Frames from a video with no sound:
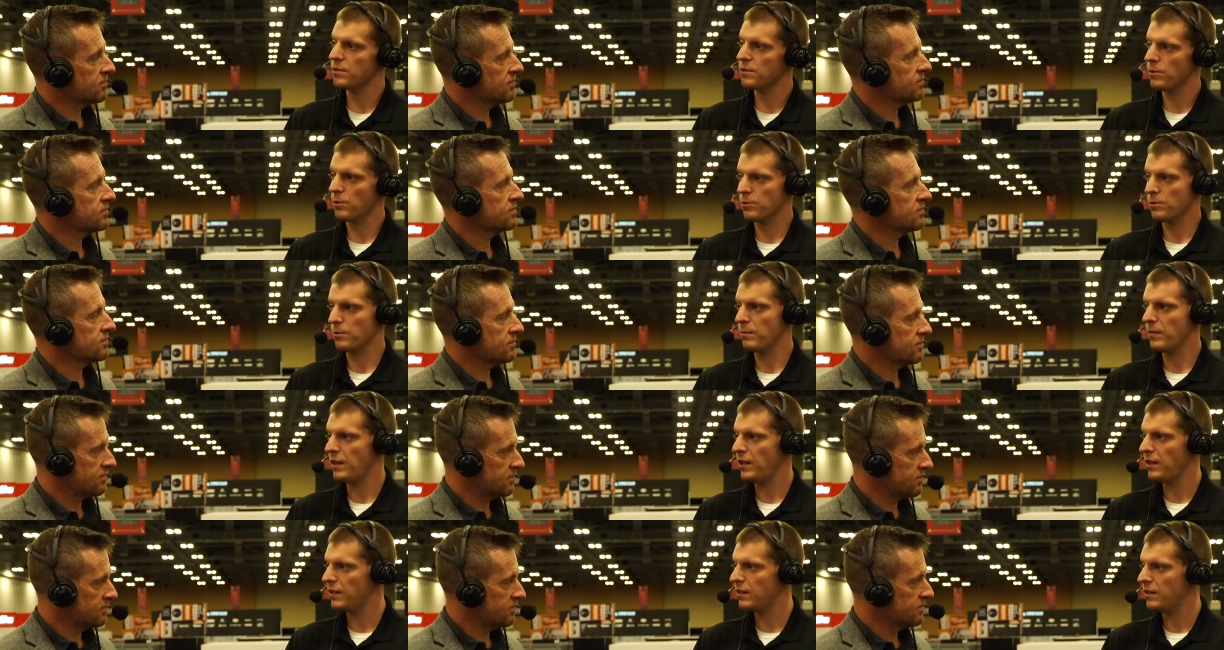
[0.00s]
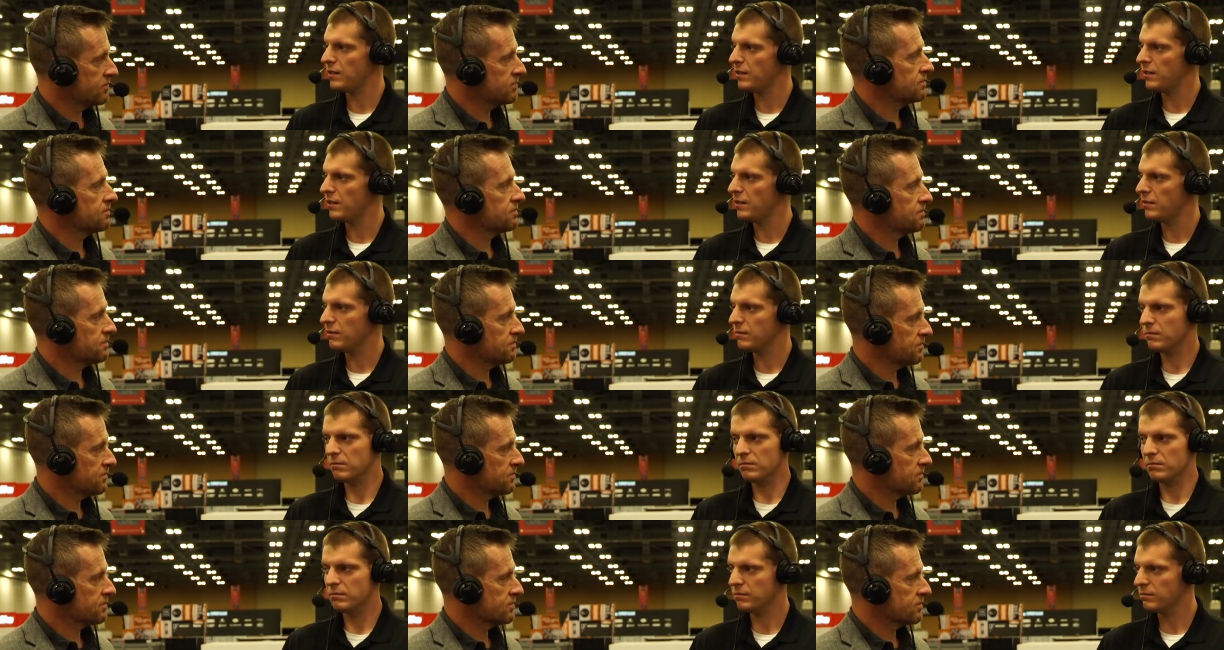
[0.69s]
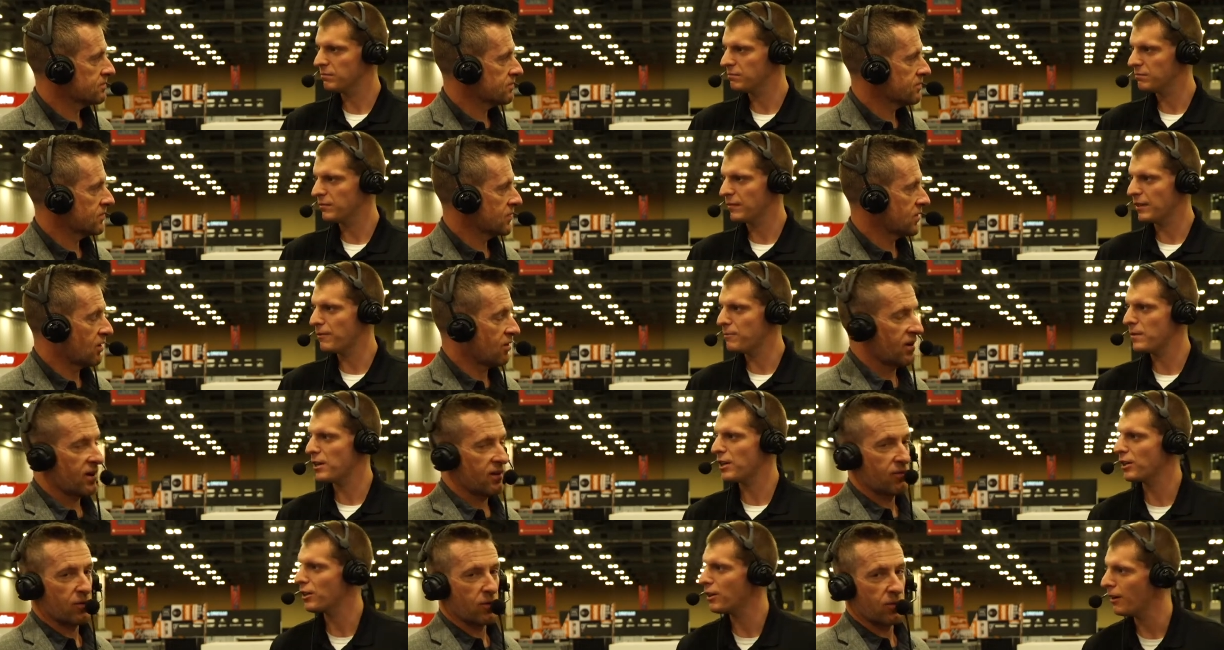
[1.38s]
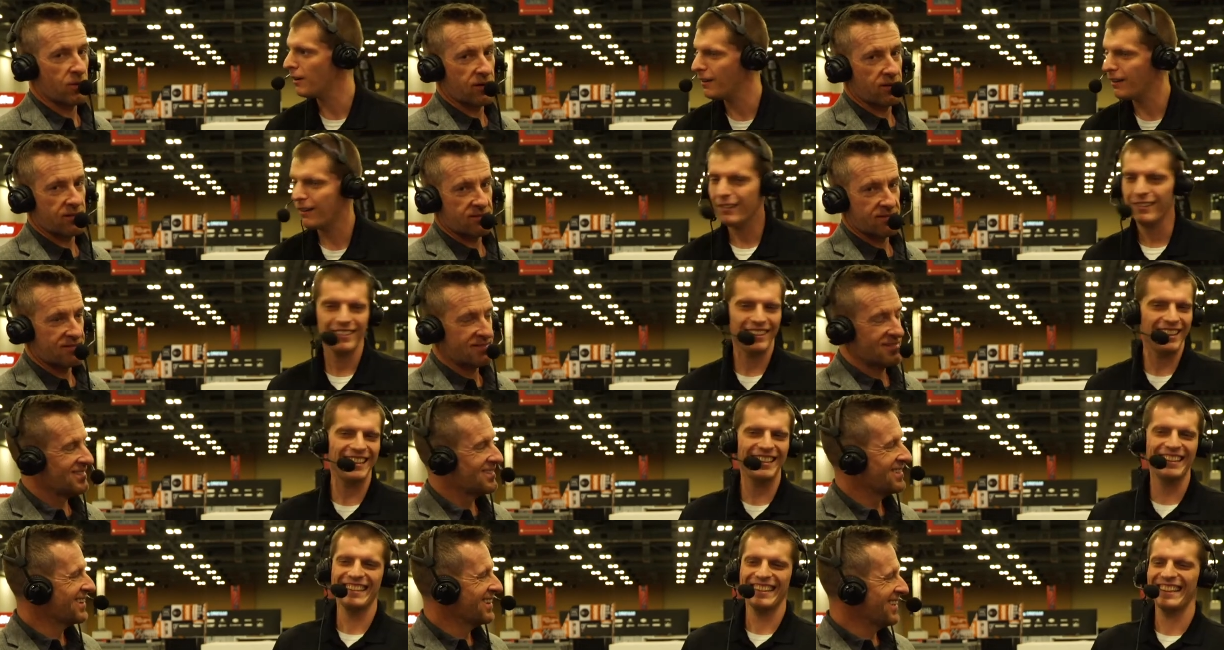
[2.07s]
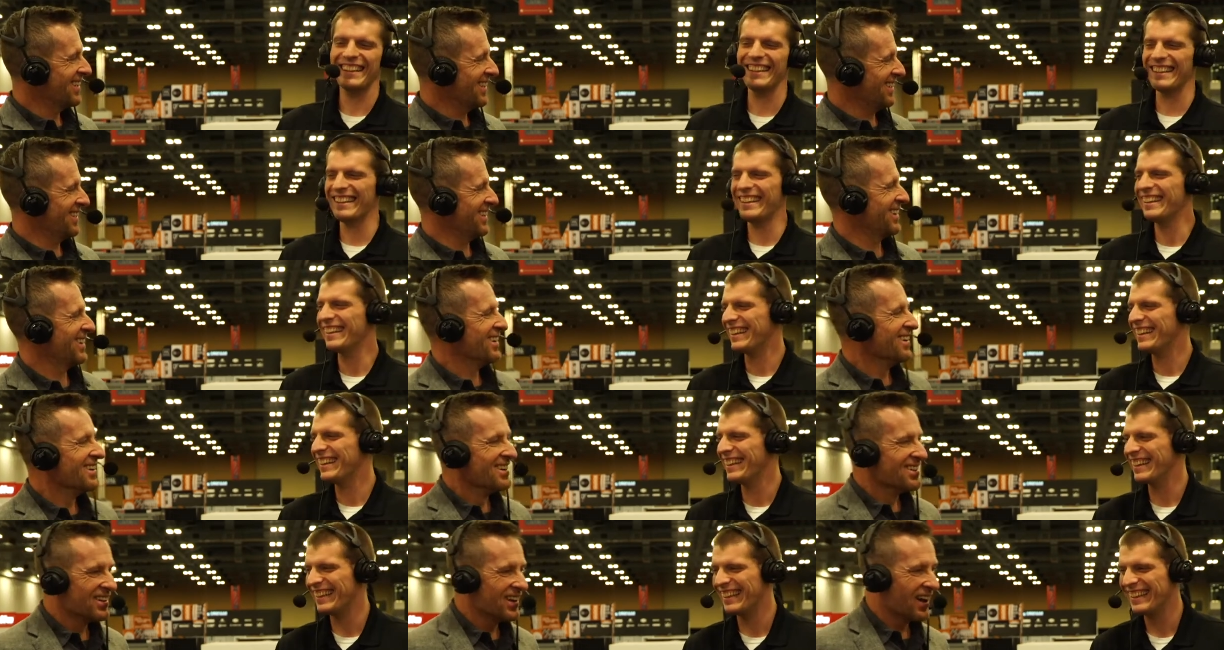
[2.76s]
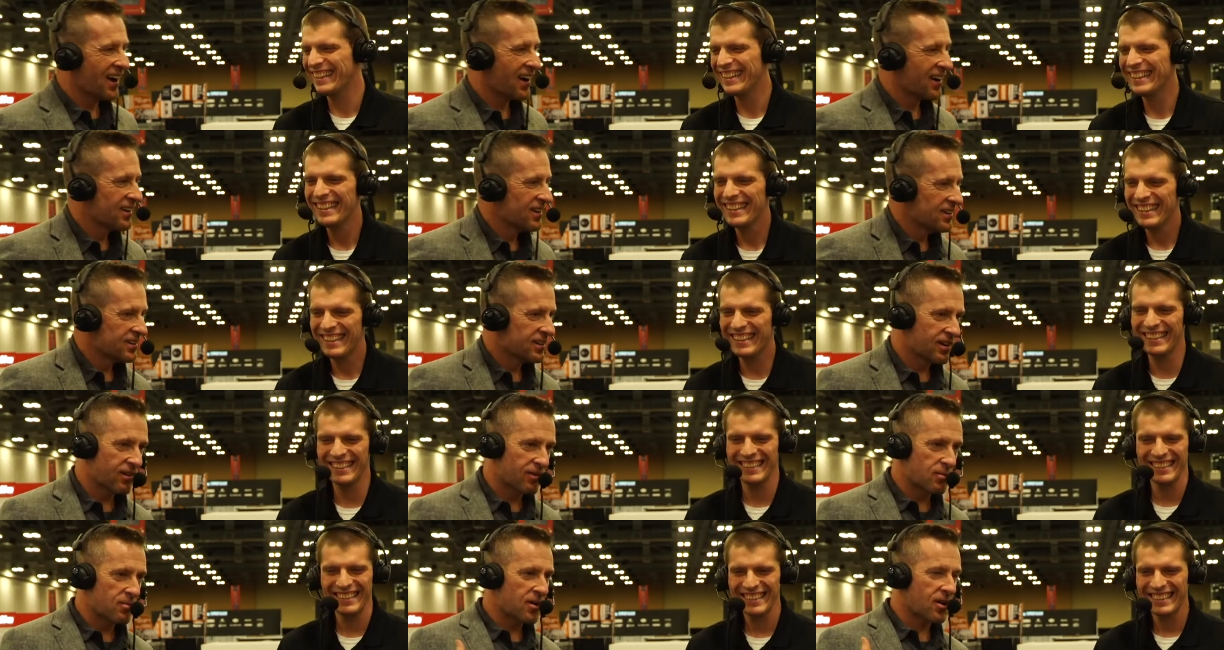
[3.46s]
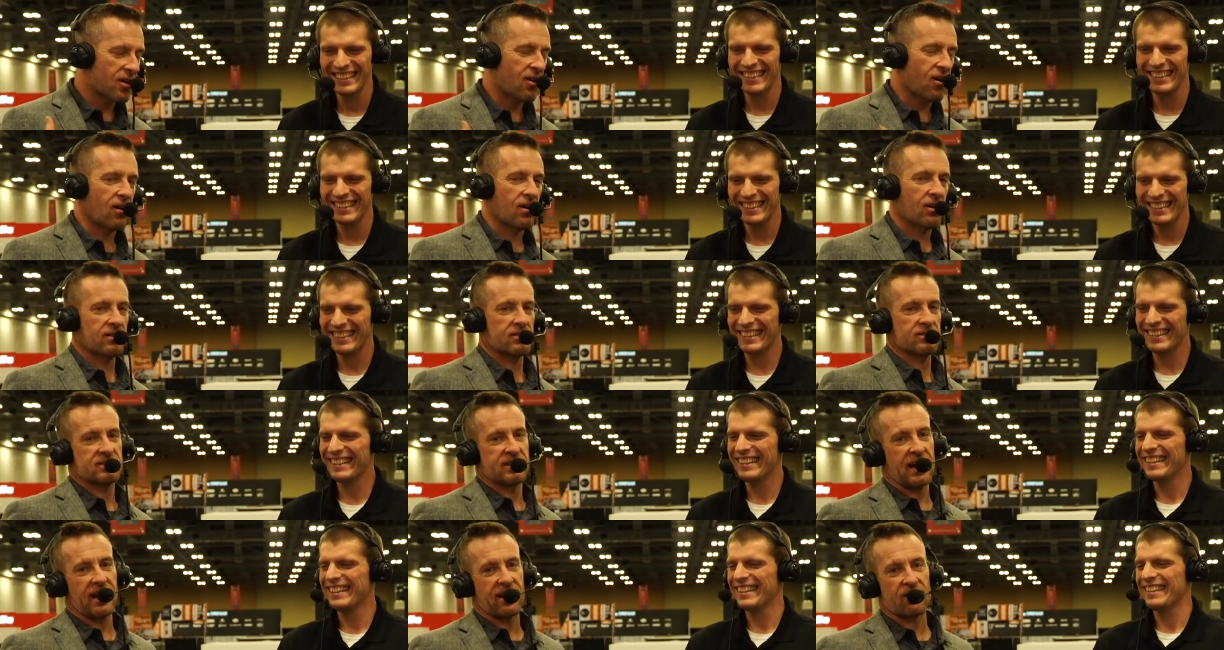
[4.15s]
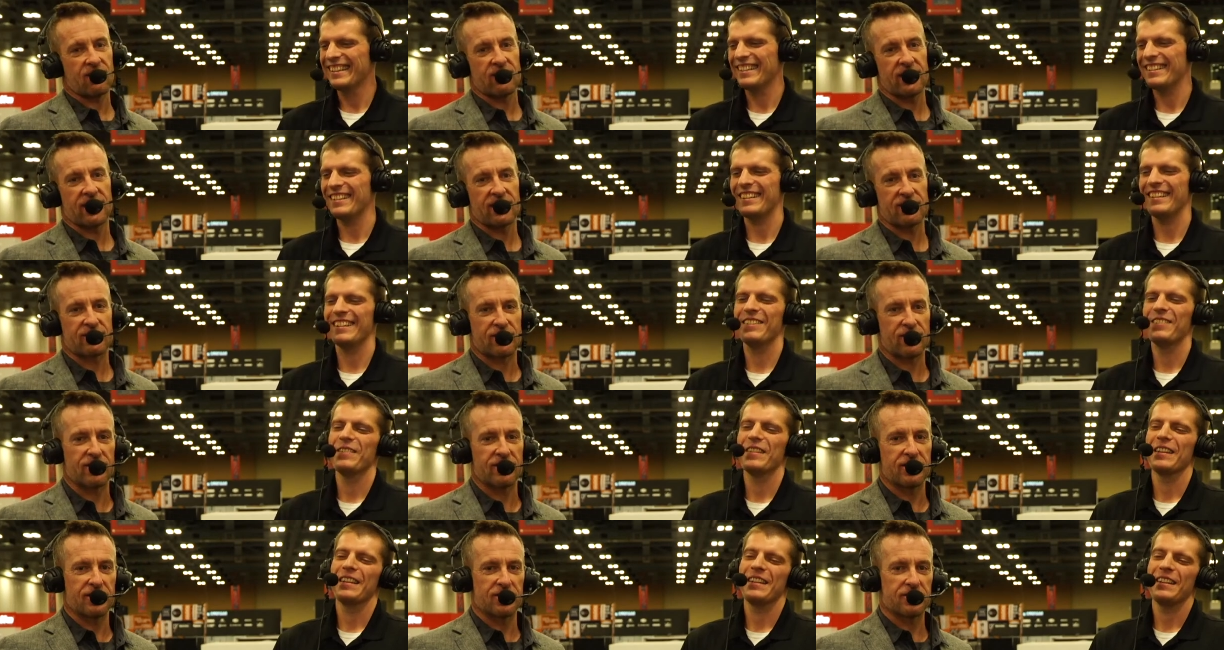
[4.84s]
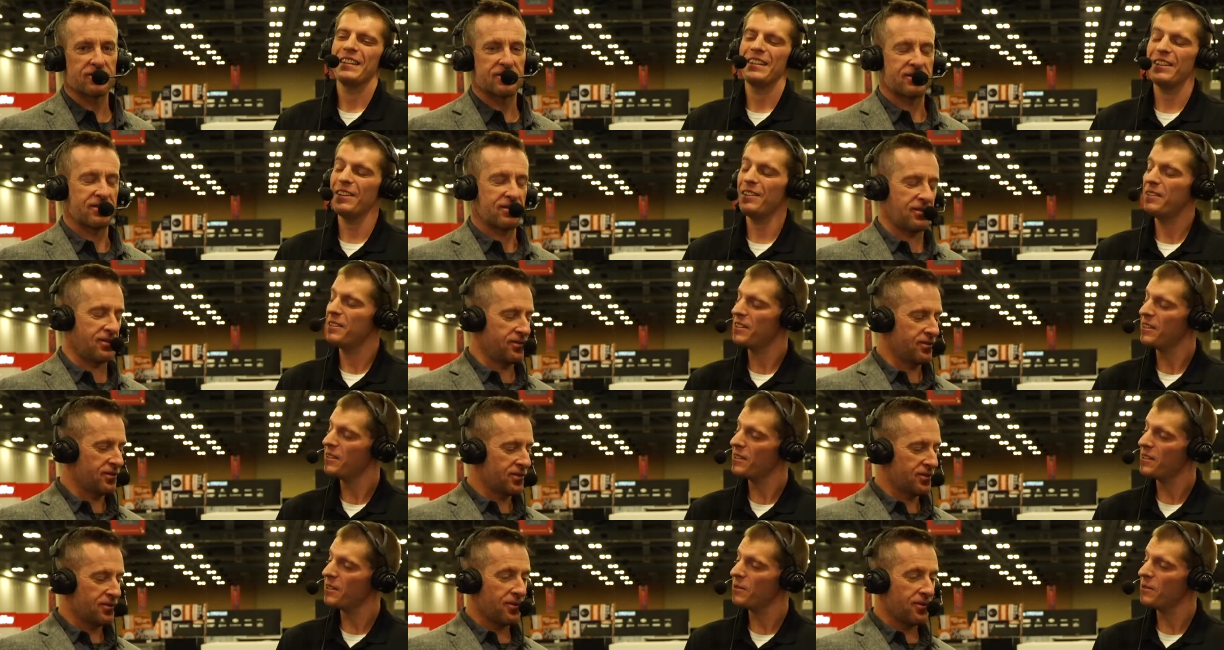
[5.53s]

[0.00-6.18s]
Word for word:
Speaker 1: social media. They're everywhere. Yeah, give him a call. Zach will answer, and he'll tell